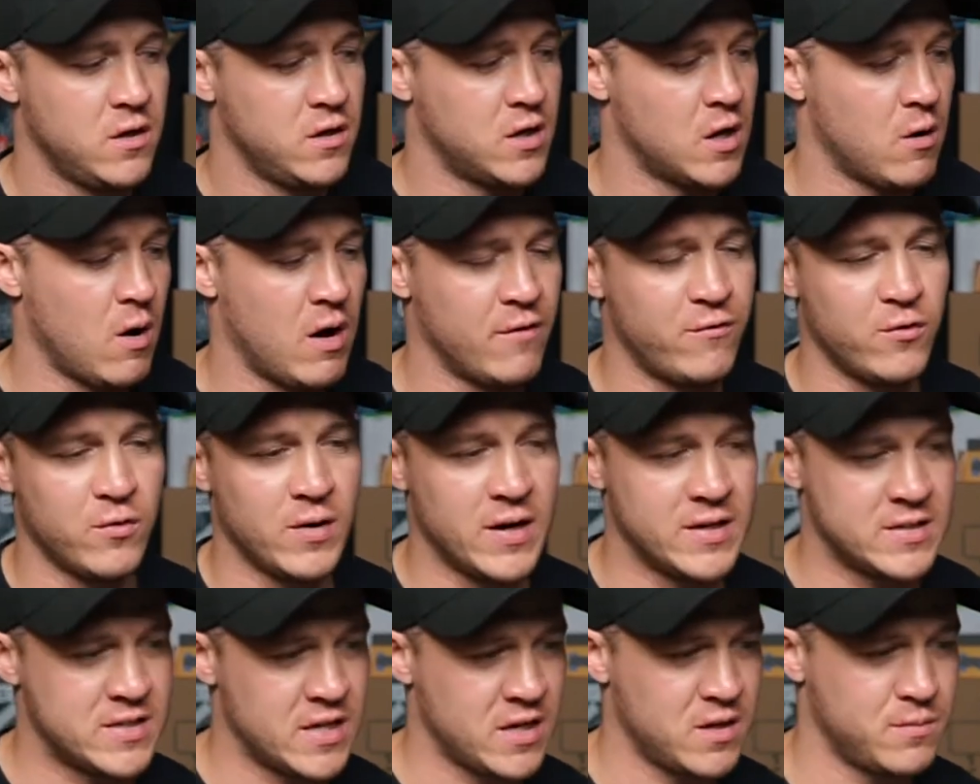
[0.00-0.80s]

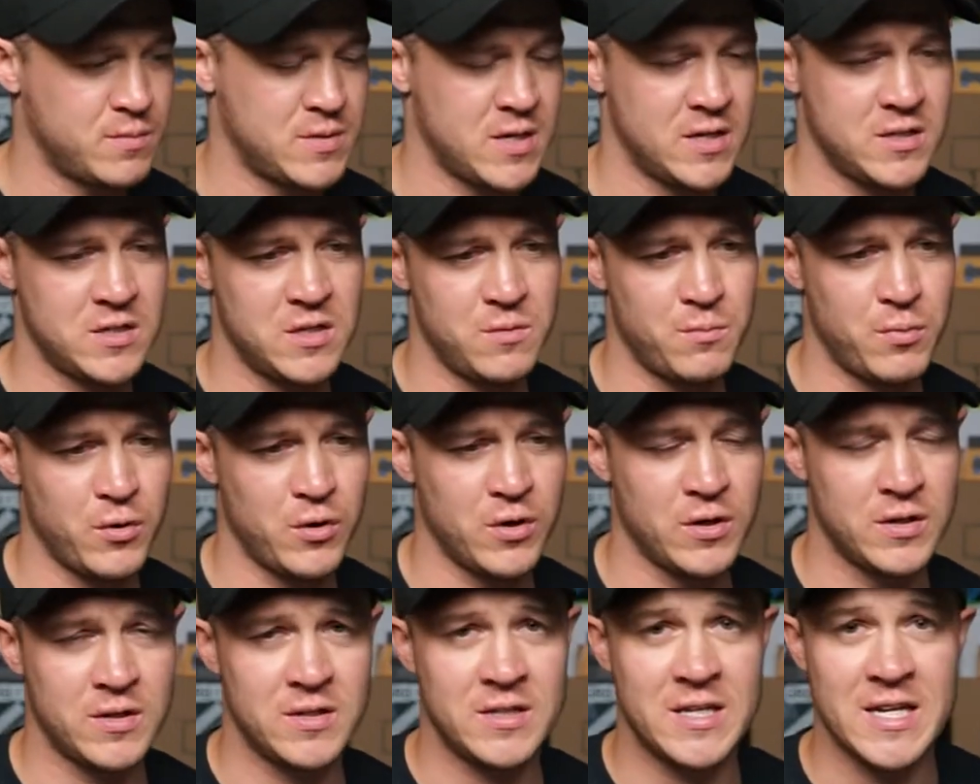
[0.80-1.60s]
Otherwise they could potentially
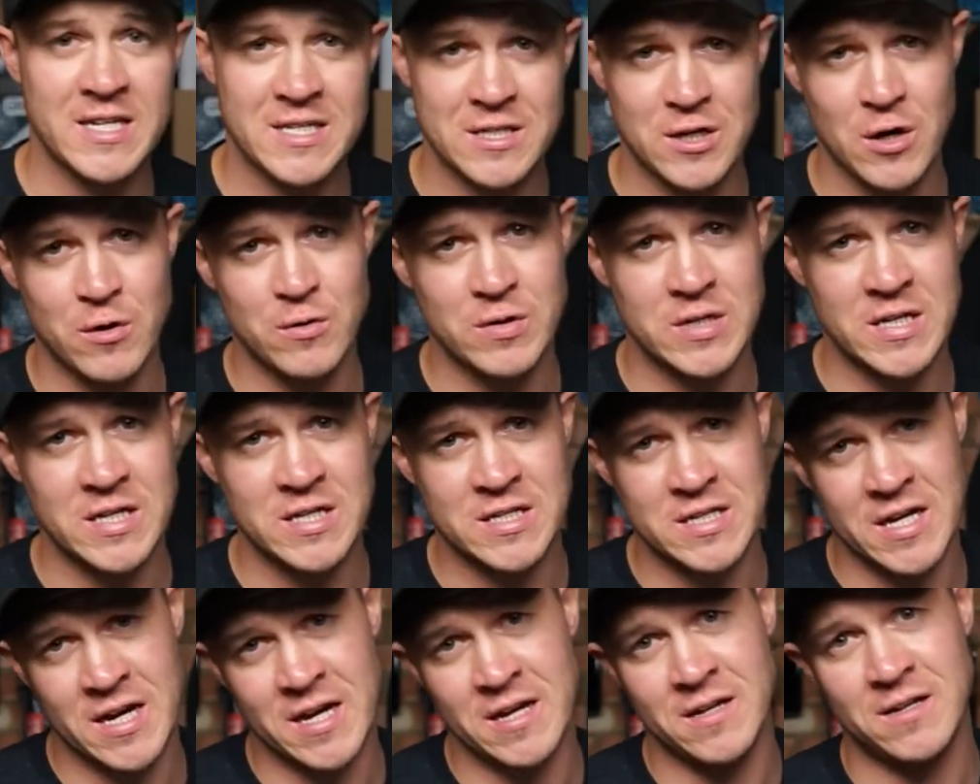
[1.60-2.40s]
book a disco
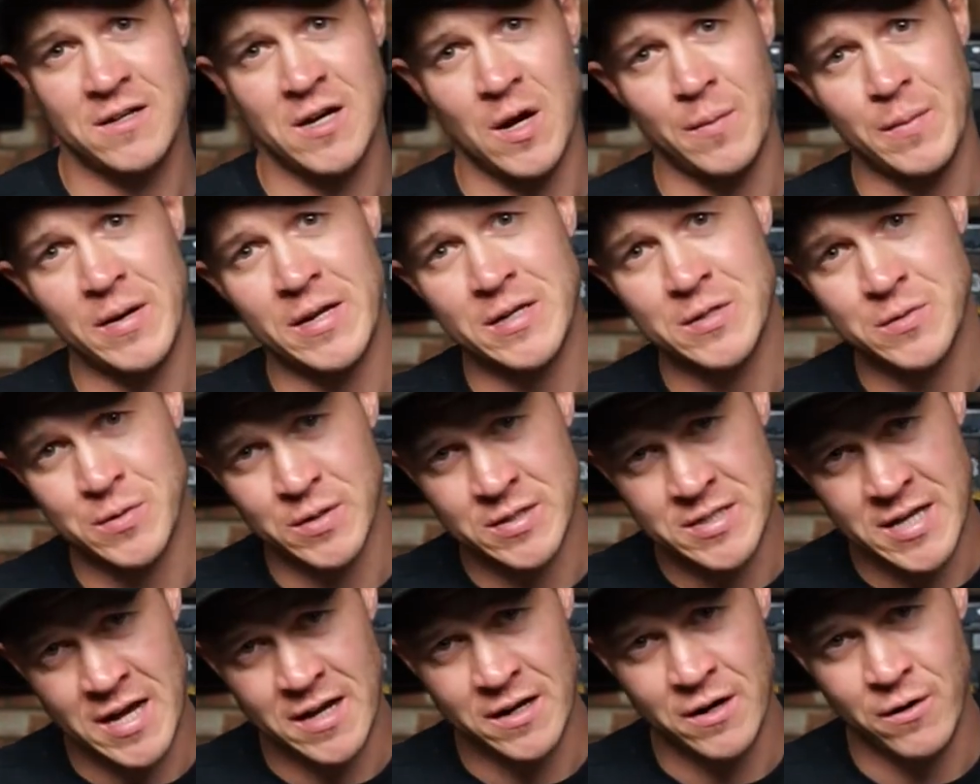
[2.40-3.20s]
DJ coming into
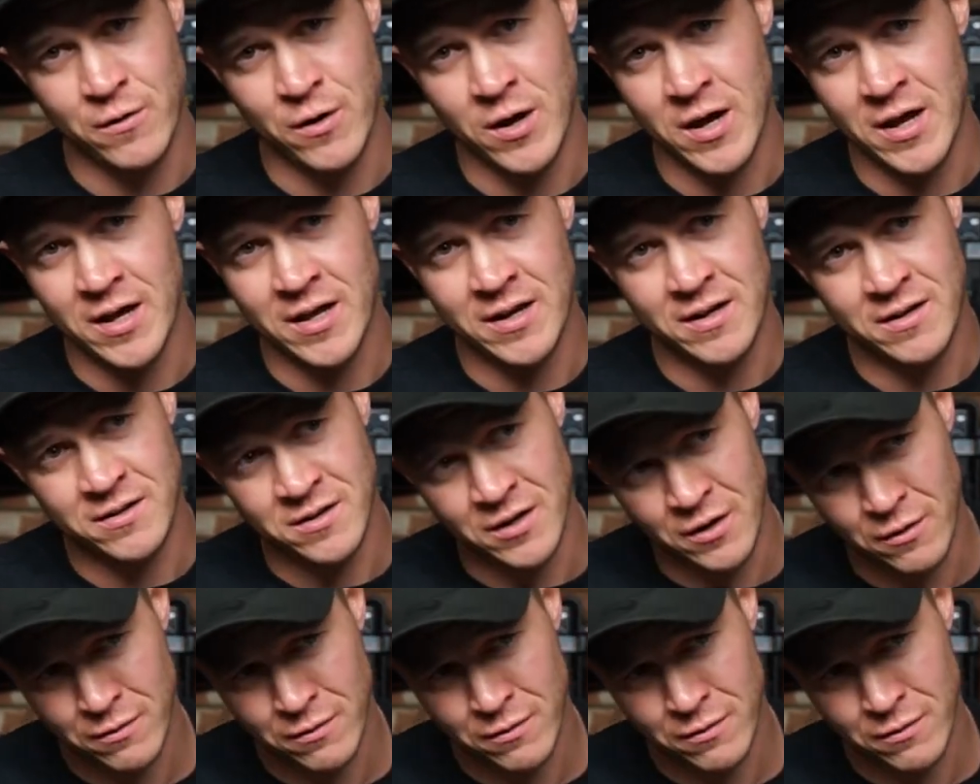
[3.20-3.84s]
a techno night, and